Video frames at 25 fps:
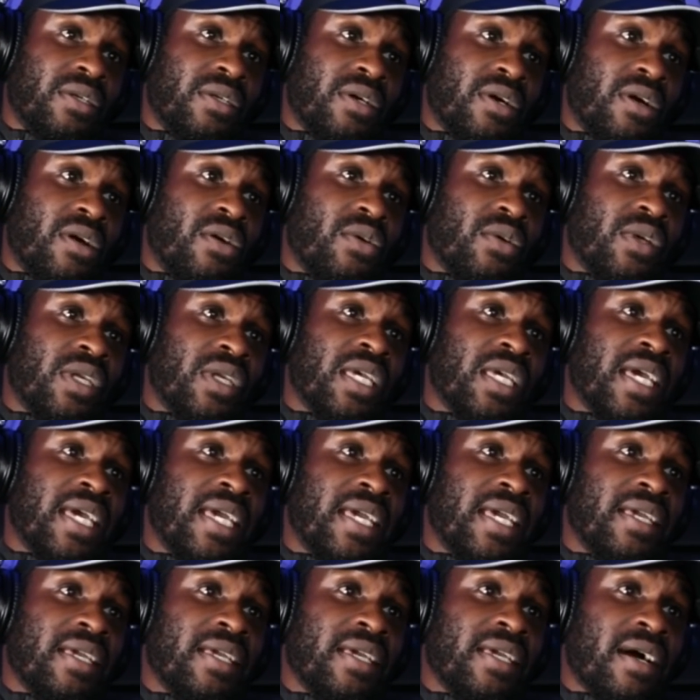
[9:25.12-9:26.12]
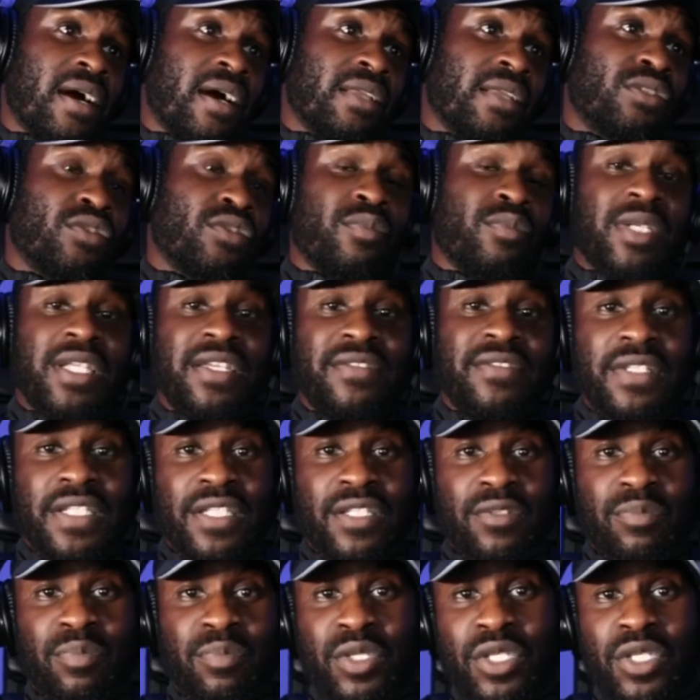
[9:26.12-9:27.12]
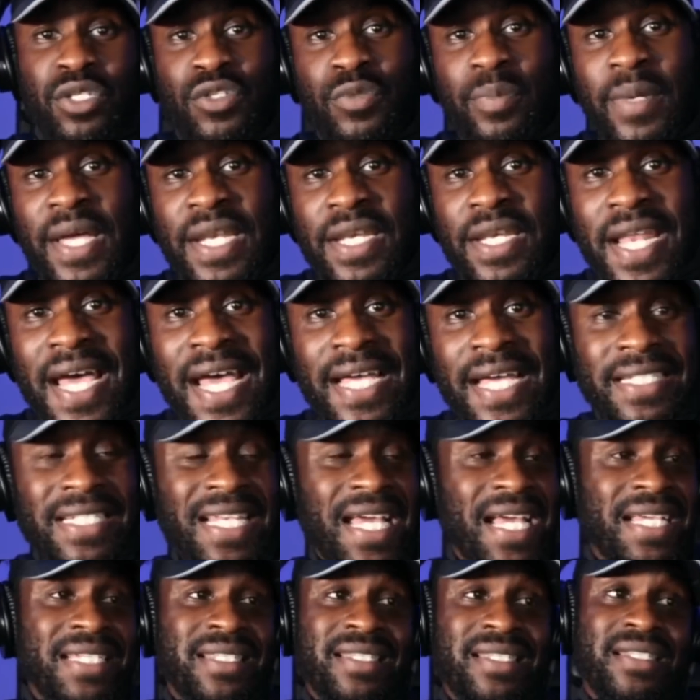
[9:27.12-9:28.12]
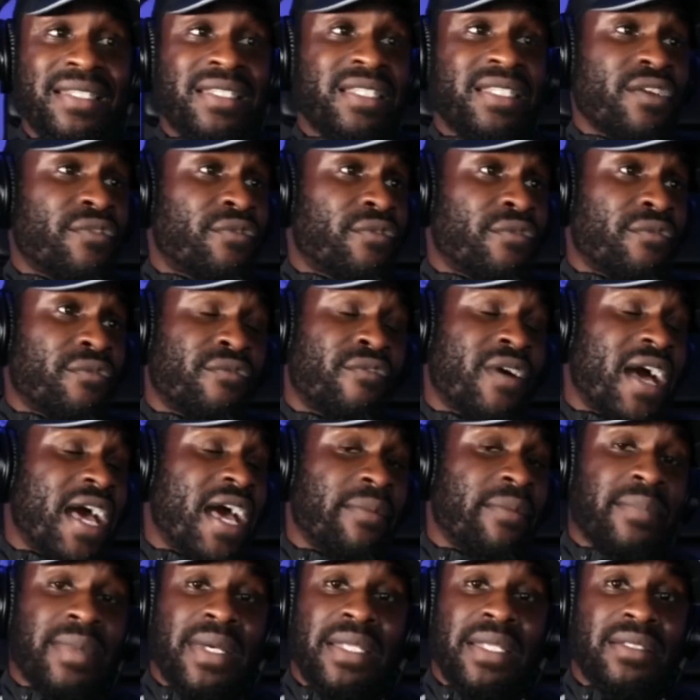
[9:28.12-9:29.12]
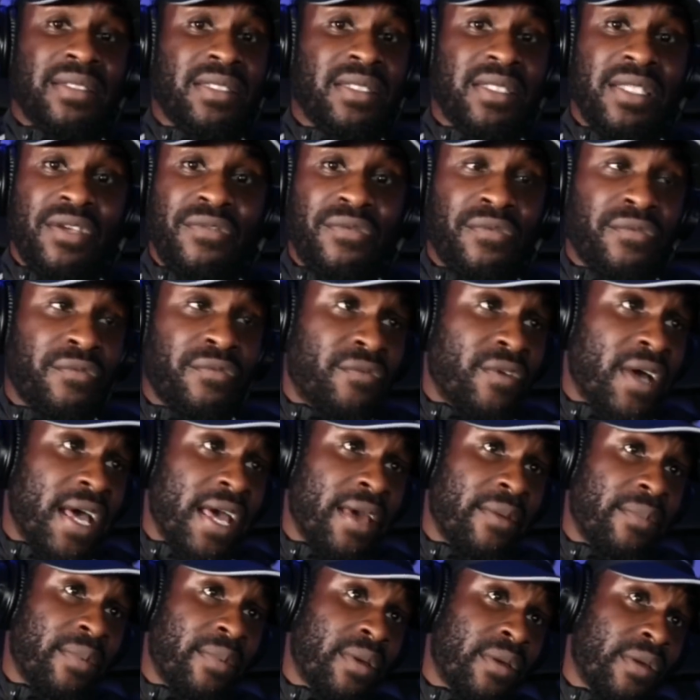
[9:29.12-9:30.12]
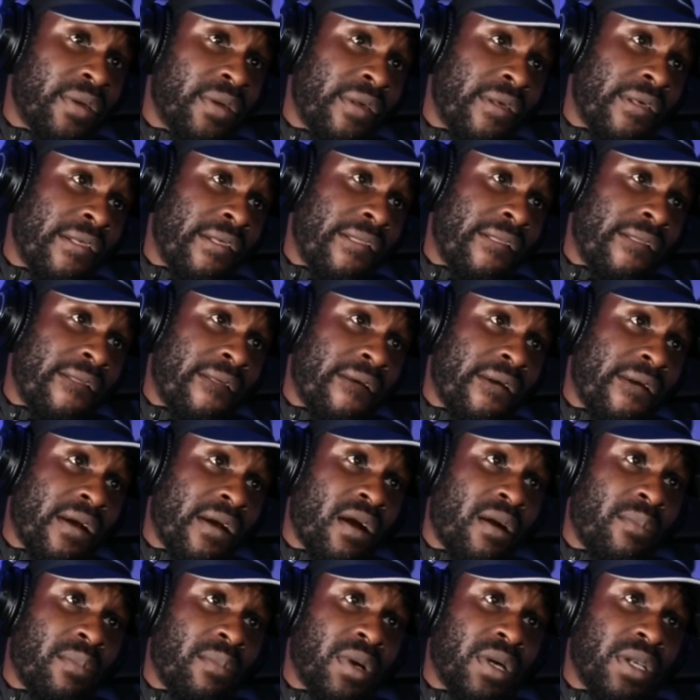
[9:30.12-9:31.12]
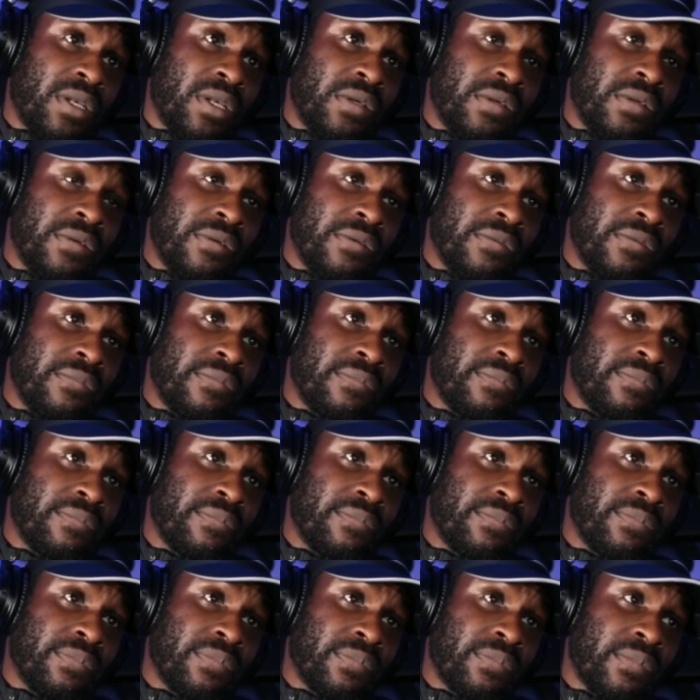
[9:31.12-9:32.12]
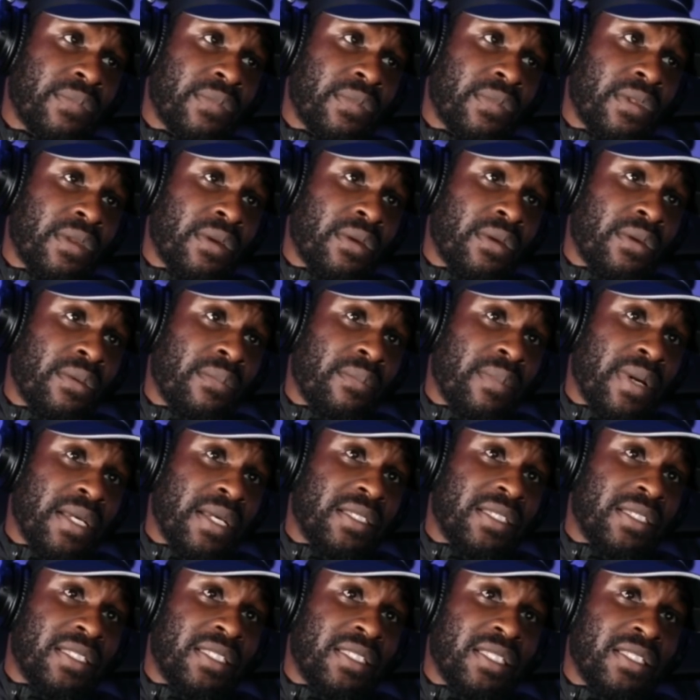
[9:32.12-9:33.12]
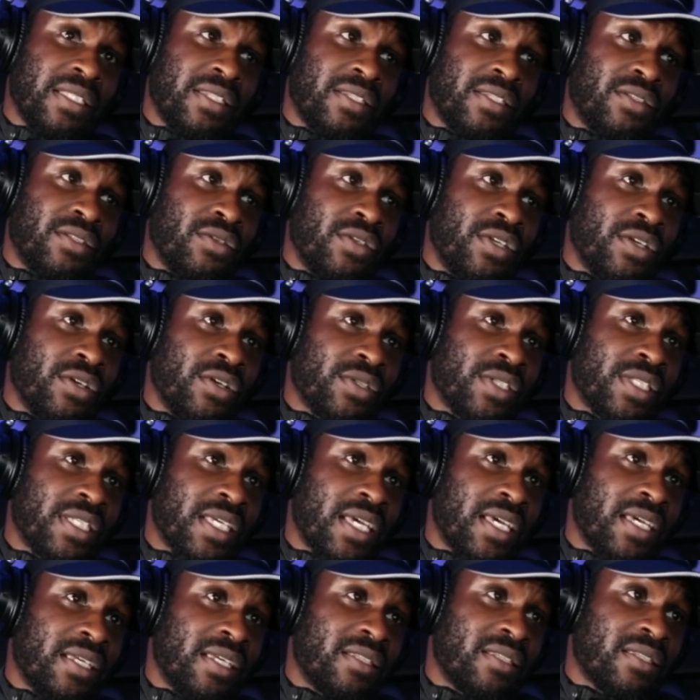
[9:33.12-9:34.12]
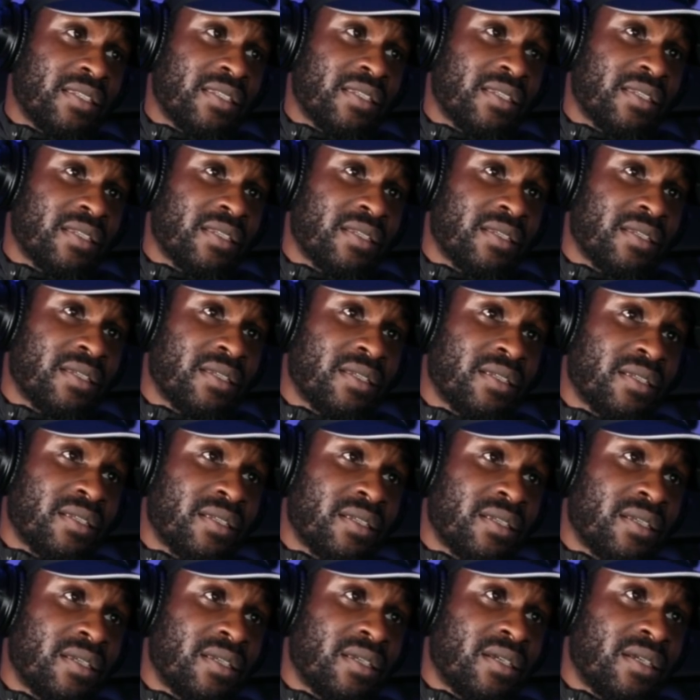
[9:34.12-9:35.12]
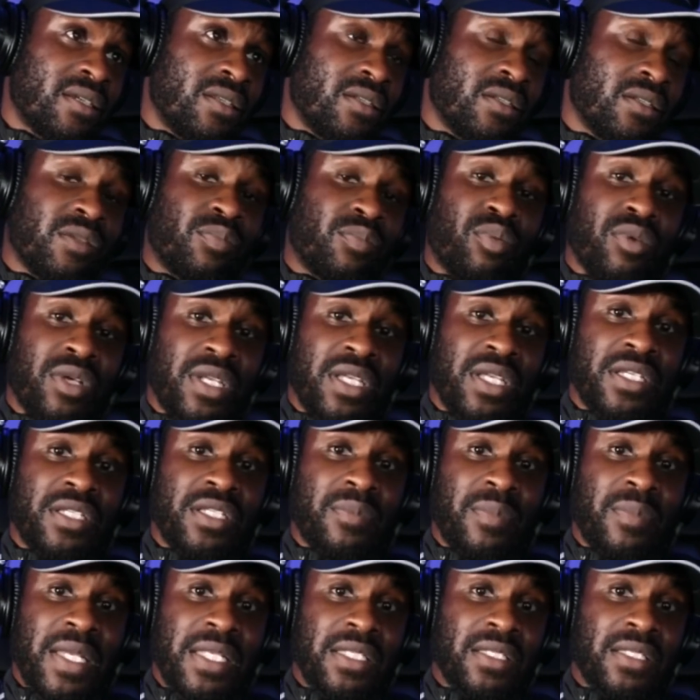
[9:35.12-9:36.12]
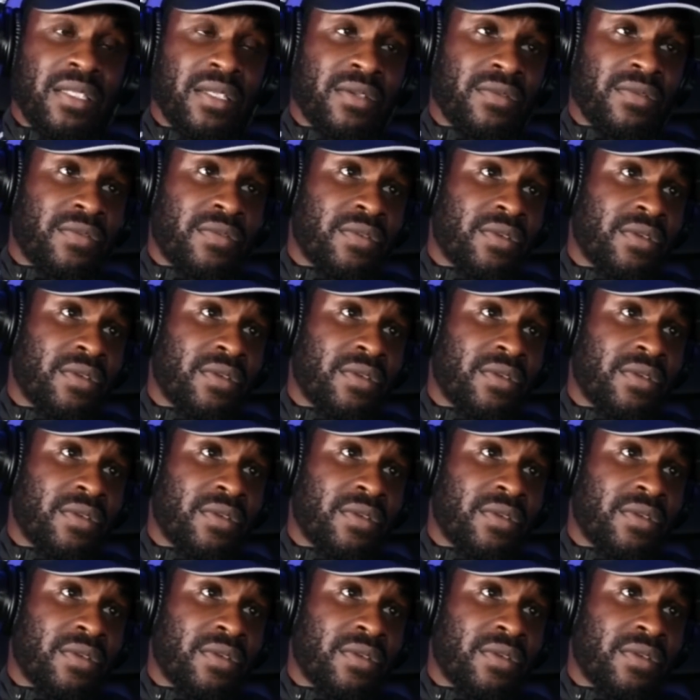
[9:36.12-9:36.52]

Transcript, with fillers: Okay, I do believe this is produced by Nige. Like, it's a different vibe, man. Different vibe. Come on. I'm just in studio settings. It's pretty expensive.